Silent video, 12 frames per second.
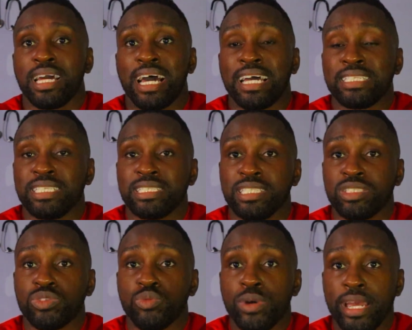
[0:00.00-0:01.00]
And this
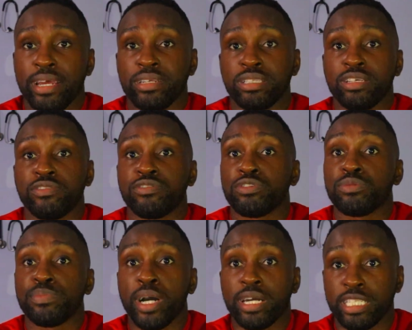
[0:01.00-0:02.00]
is where the full
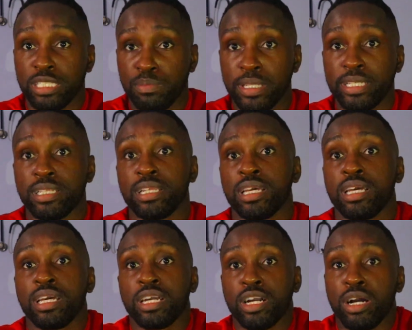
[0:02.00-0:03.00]
body split
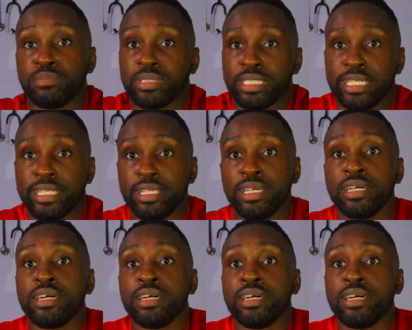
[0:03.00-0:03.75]
comes in.